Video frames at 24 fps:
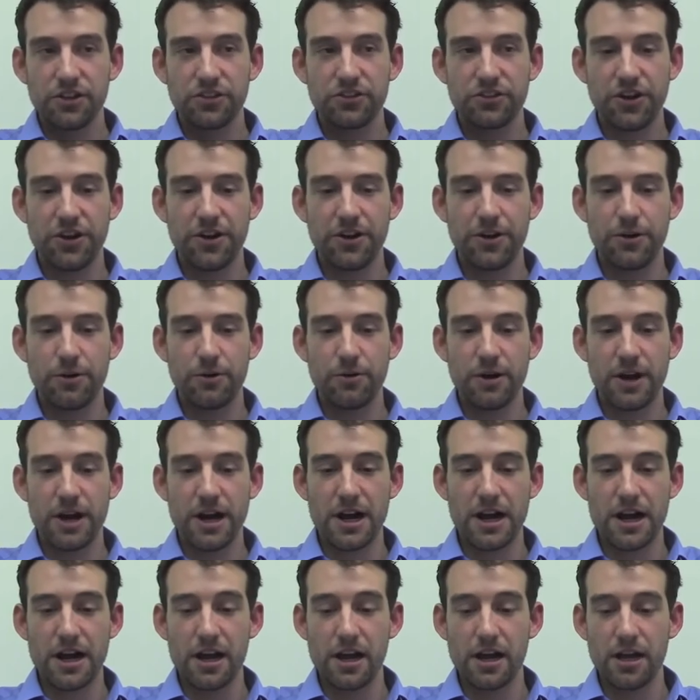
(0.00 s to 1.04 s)
So
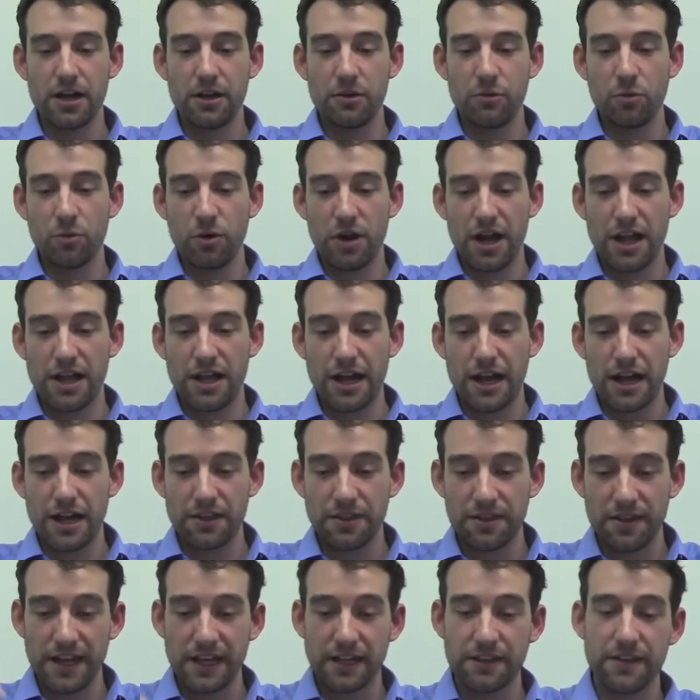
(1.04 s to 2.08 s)

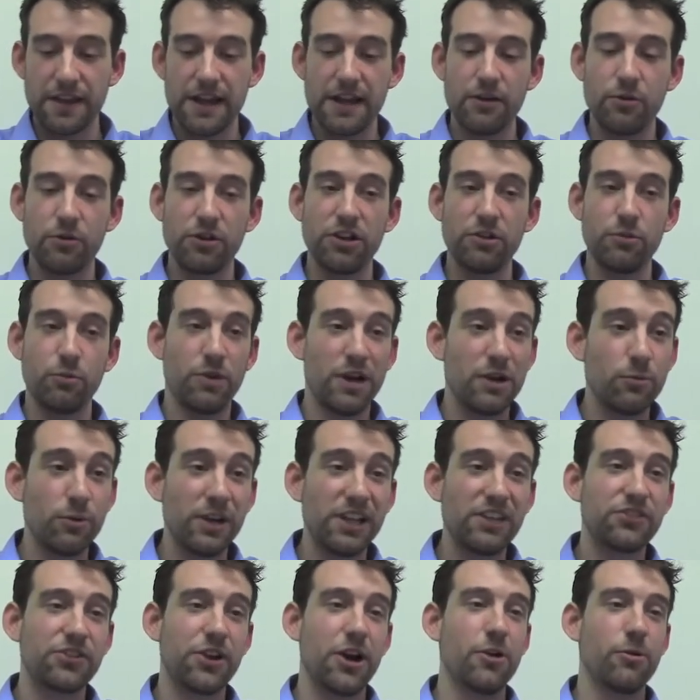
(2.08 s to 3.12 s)
I think that when
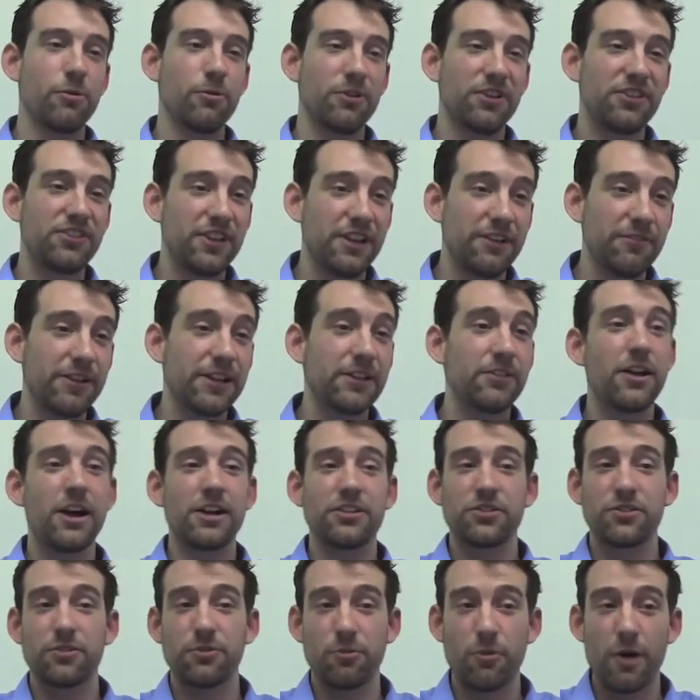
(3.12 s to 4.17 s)
we start receiving
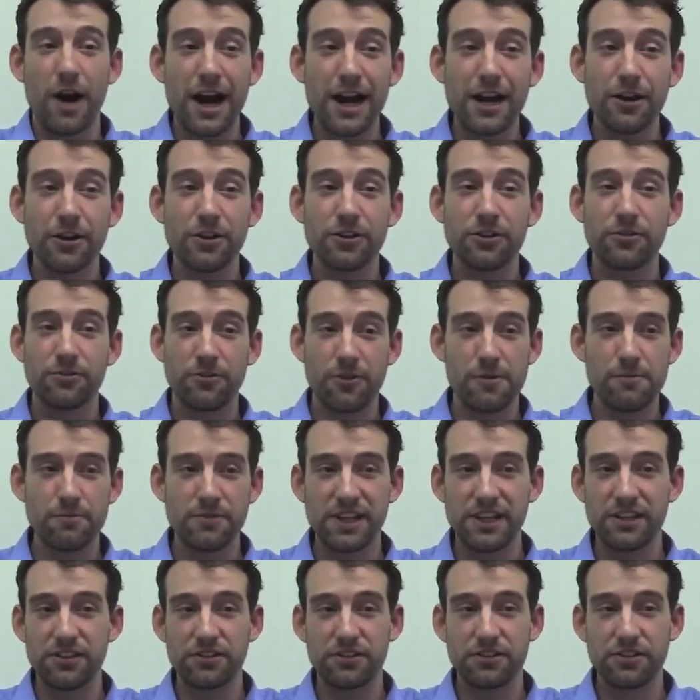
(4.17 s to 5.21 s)
lots of wires
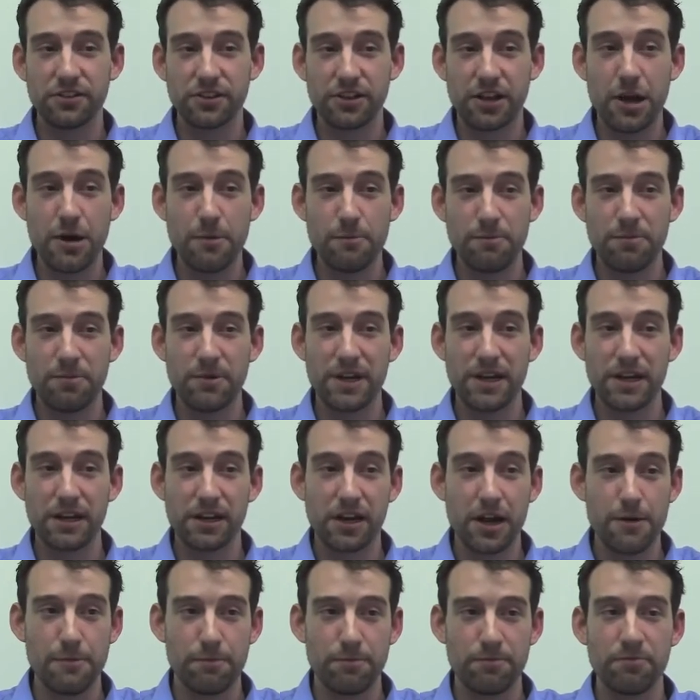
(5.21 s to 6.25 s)
from these
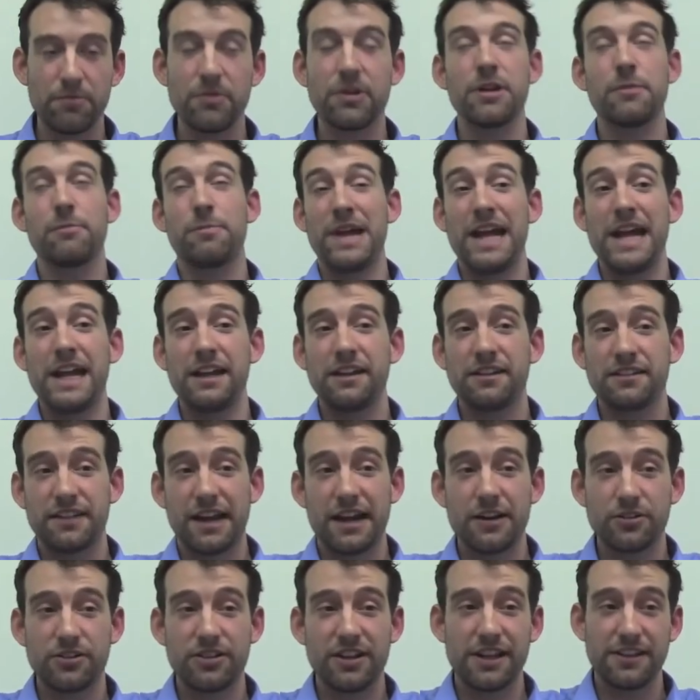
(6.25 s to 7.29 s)

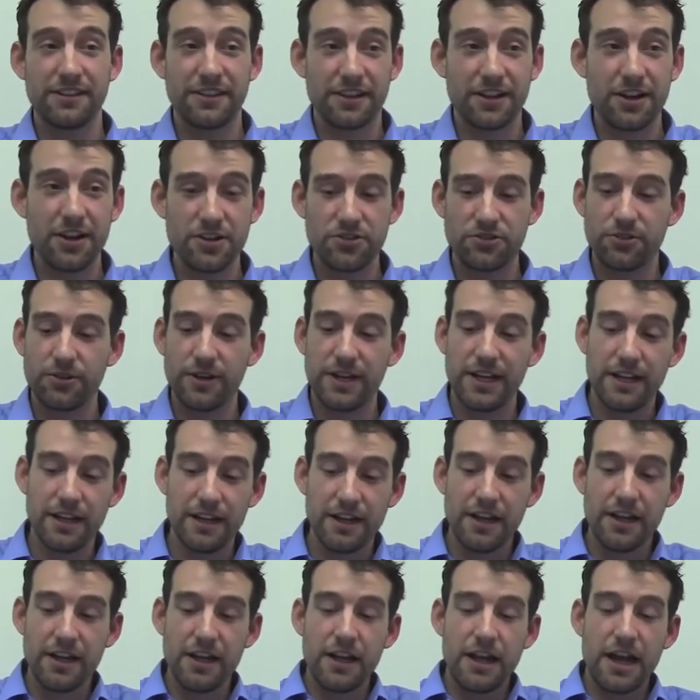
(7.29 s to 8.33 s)
banks outside the
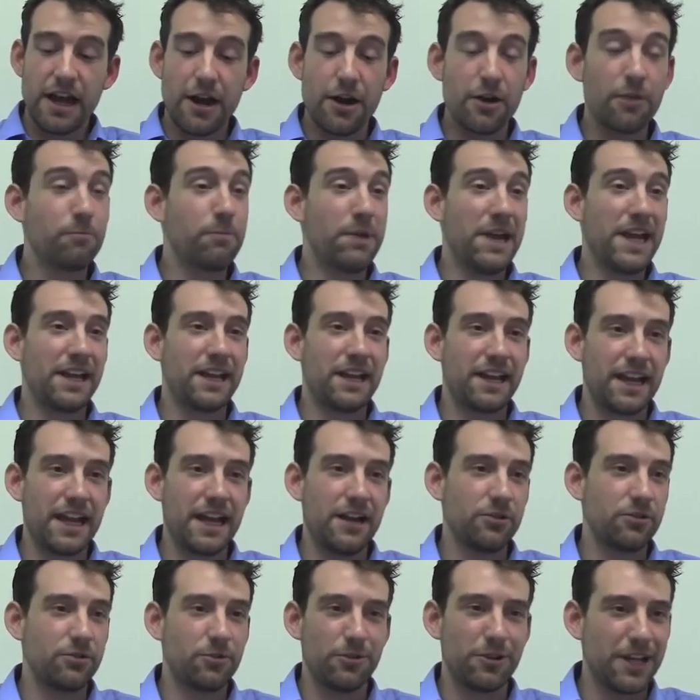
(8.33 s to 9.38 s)
country, our bank
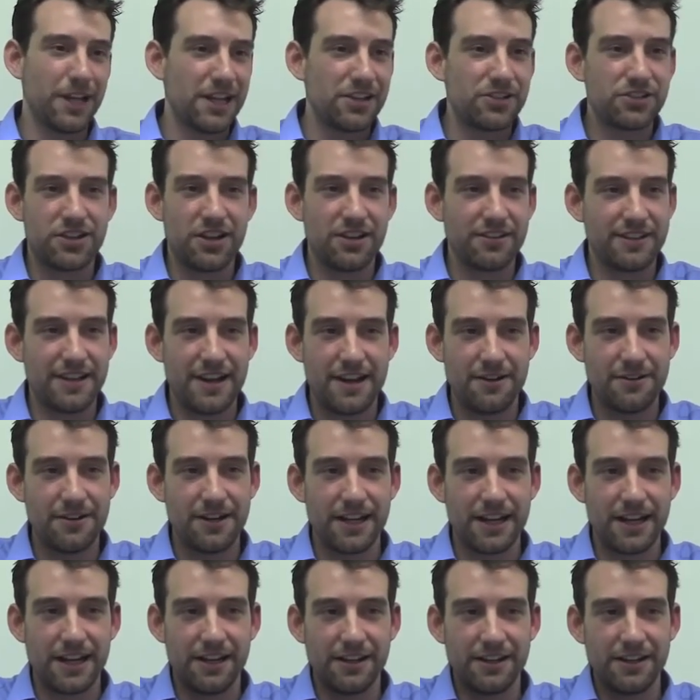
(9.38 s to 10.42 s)
accounts will get shut
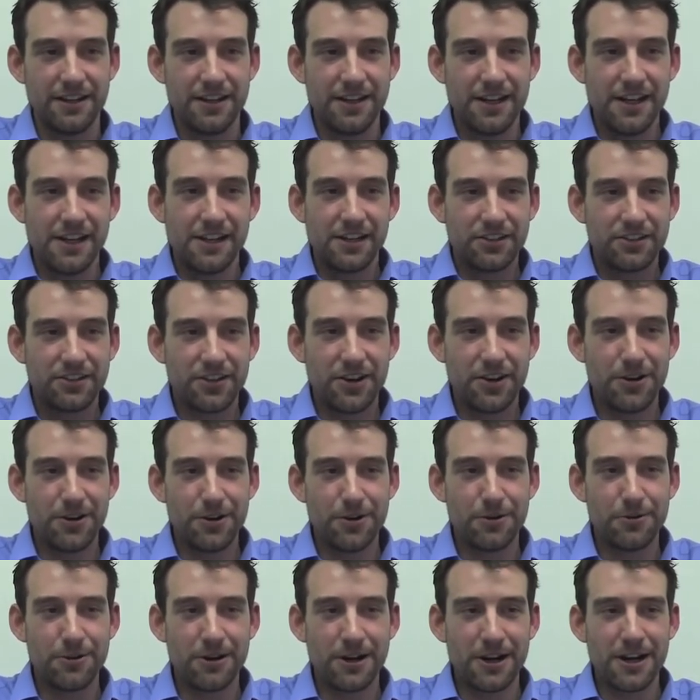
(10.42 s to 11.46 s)
down again.
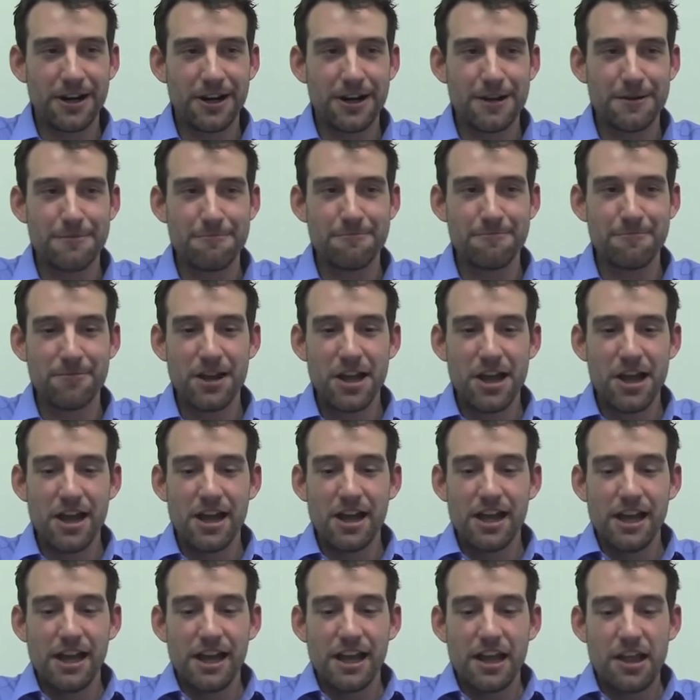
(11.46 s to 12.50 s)
So
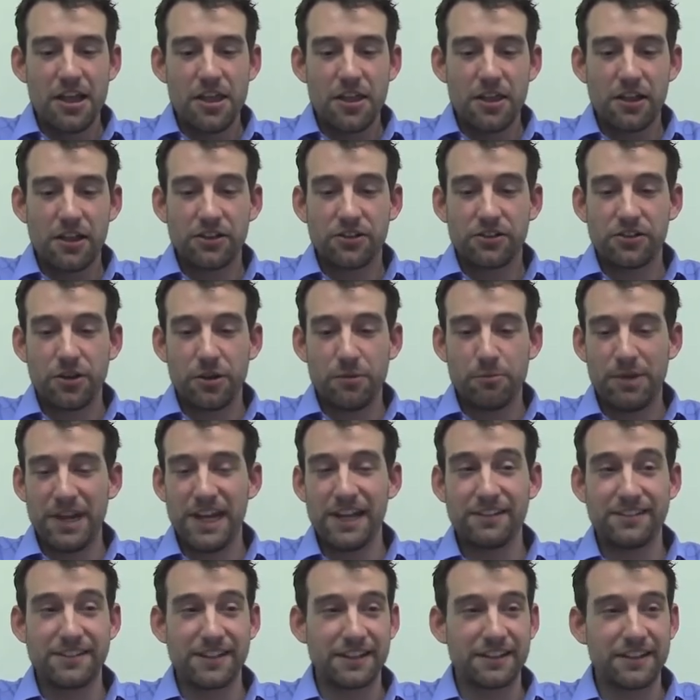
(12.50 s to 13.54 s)

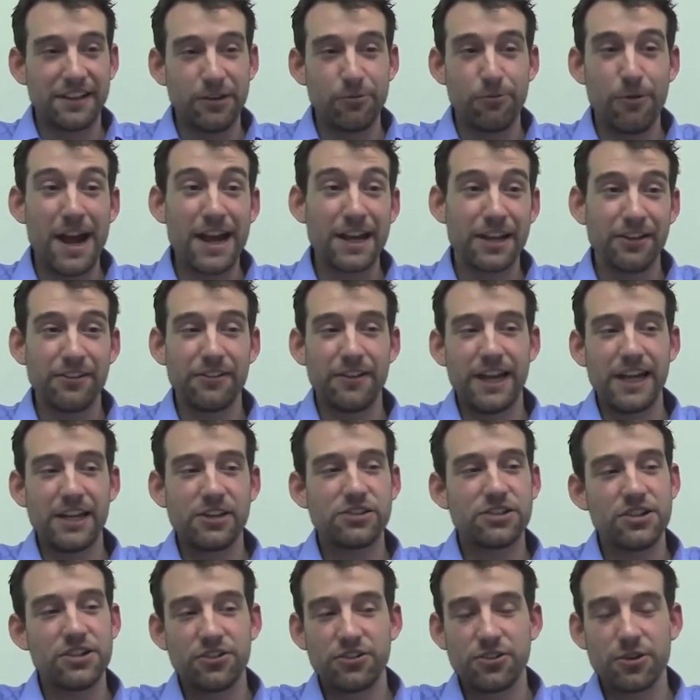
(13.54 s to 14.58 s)
basically,
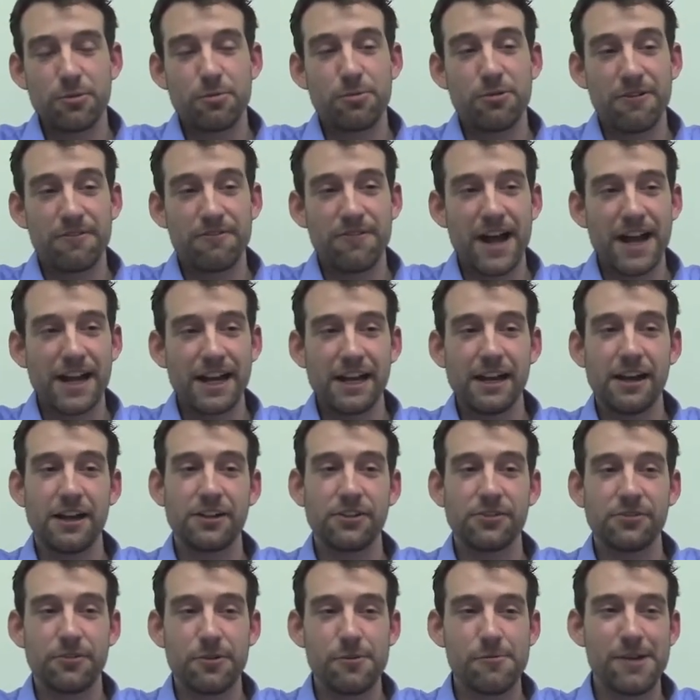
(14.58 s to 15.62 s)
regulations are preventing
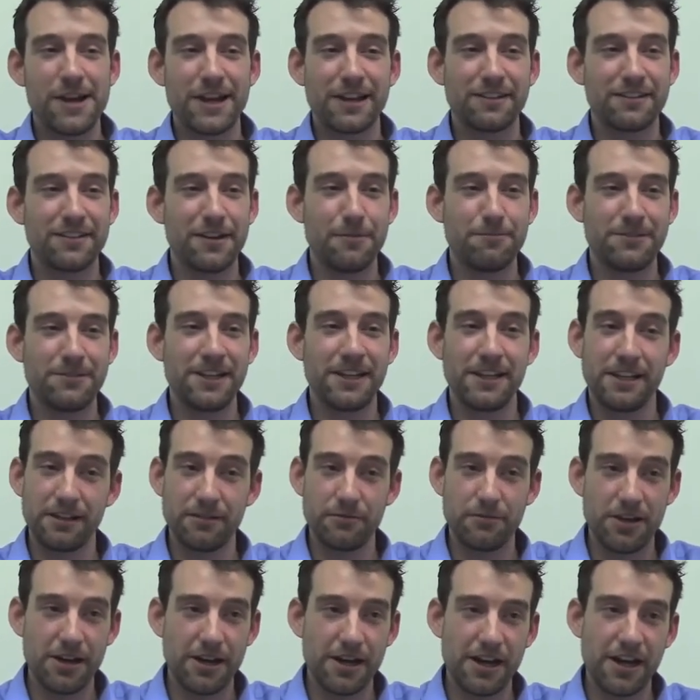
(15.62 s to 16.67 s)
us from
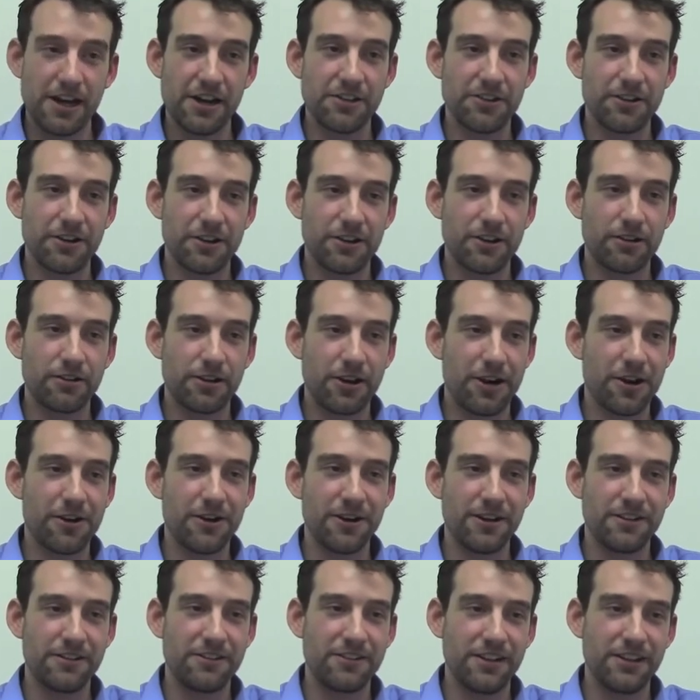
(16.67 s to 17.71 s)
accepting other
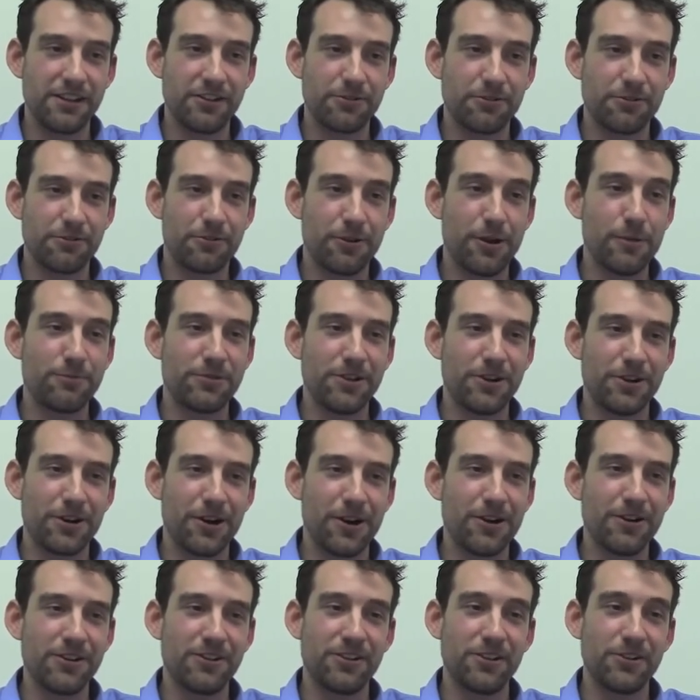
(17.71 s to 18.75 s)
currencies,
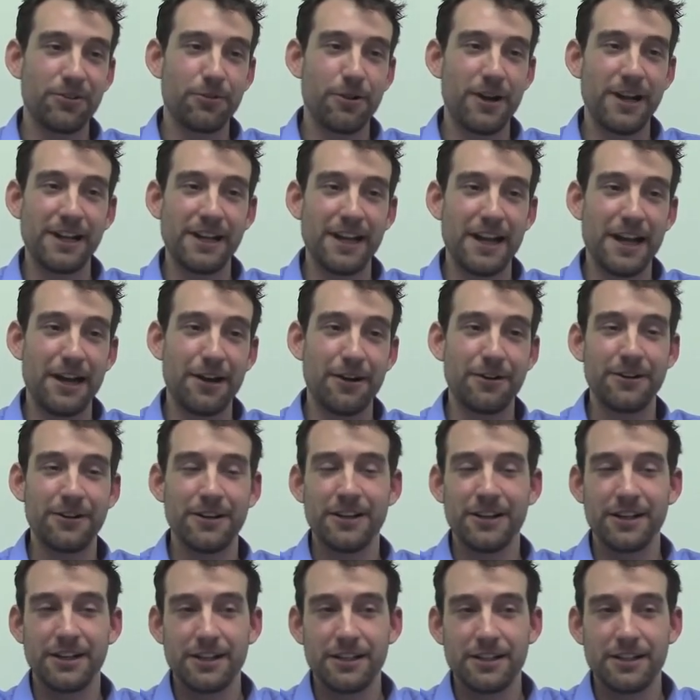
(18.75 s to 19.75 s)
cryptocurrencies right now.